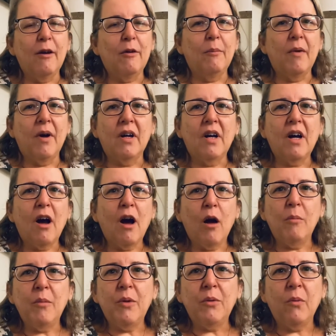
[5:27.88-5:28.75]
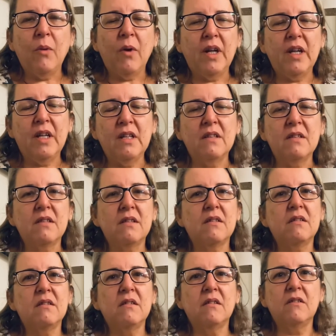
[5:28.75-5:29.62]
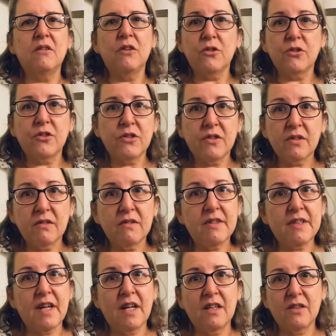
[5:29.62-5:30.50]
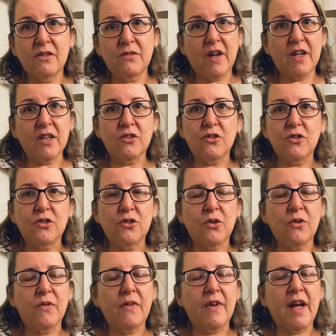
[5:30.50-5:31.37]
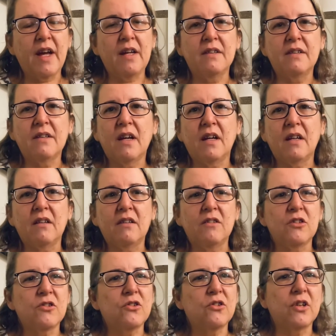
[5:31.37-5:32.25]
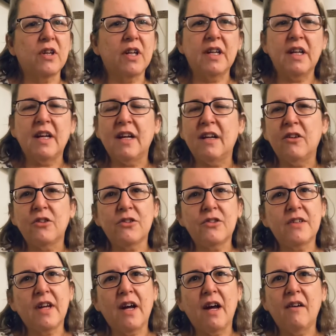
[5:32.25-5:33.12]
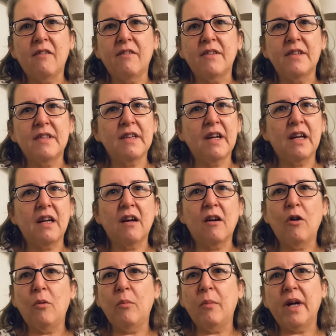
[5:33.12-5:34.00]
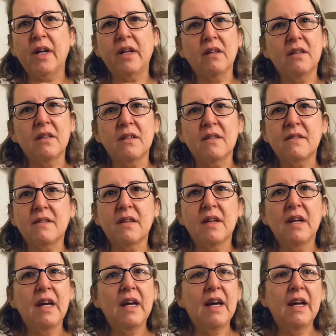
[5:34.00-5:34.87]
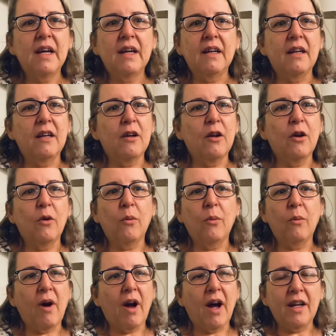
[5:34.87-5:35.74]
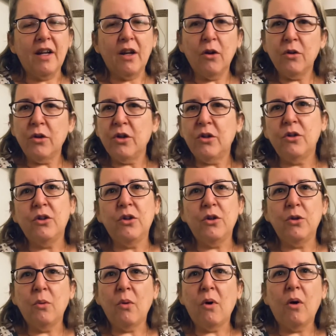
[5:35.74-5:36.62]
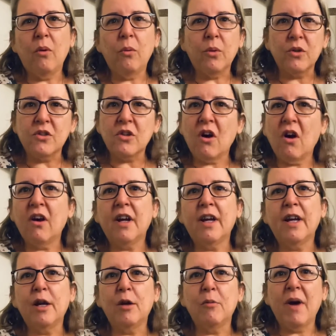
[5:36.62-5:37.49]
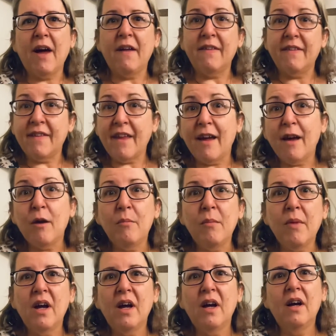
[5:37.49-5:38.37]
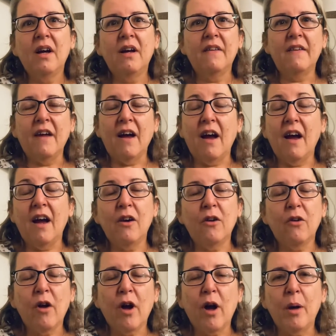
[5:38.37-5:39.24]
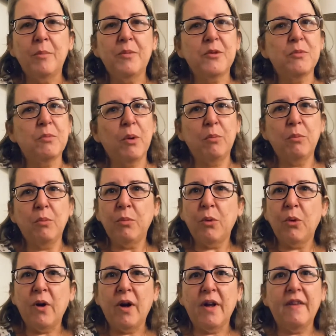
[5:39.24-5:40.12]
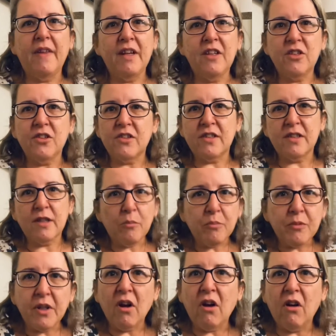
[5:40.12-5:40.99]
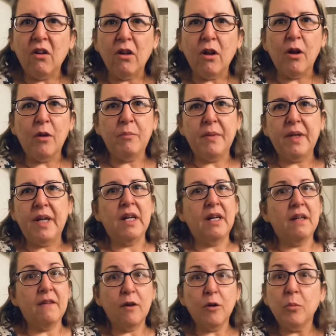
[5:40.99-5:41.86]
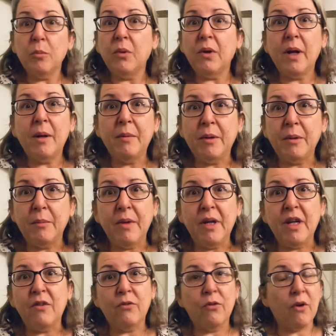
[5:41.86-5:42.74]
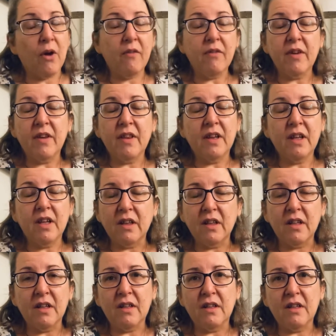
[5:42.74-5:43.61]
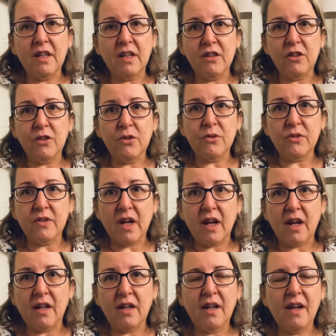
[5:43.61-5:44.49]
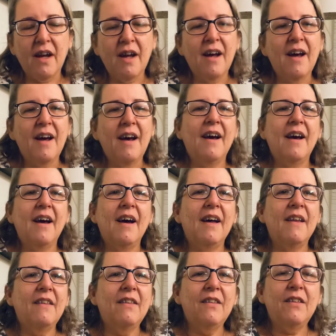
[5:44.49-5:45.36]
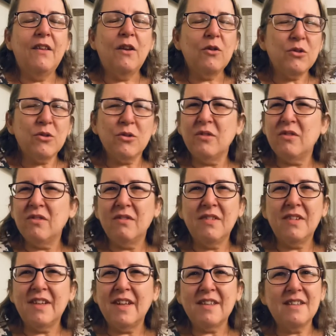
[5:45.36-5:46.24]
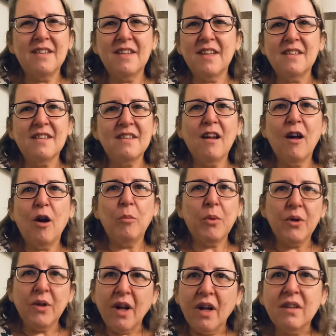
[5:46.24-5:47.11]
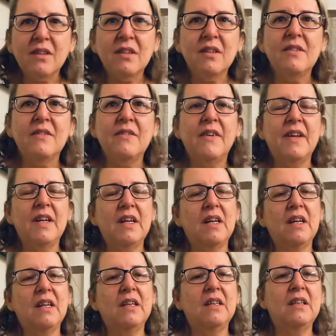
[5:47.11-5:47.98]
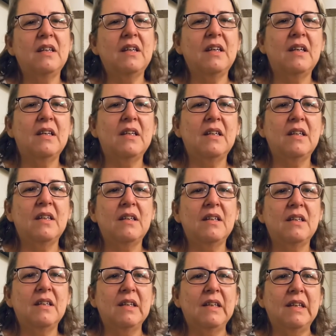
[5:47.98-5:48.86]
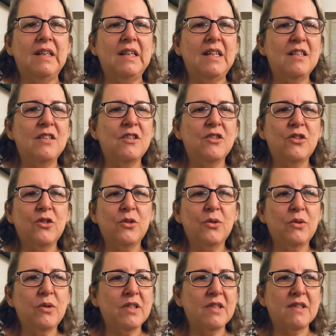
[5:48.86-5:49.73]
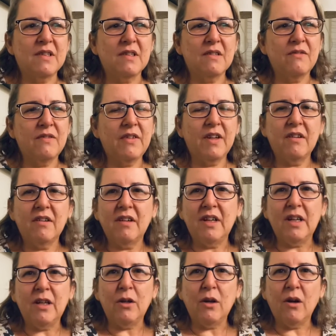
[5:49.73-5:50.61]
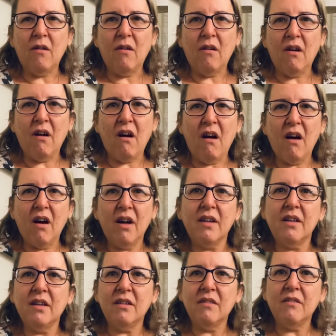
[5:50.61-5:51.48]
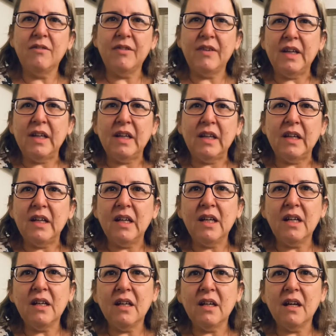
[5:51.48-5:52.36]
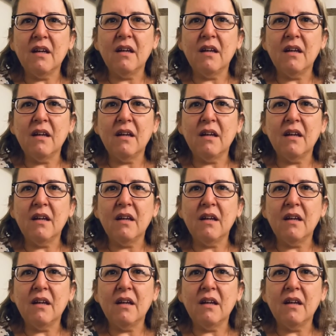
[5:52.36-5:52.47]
a common one is nurse satisfaction surveys, and just looking at your staff and saying, oh my goodness, I know you all were talking about them, the higher ups, but boy, they just dumped it all on me, and they're blaming me for everything that you said. That's not productive, and it leads to this very odd feeling,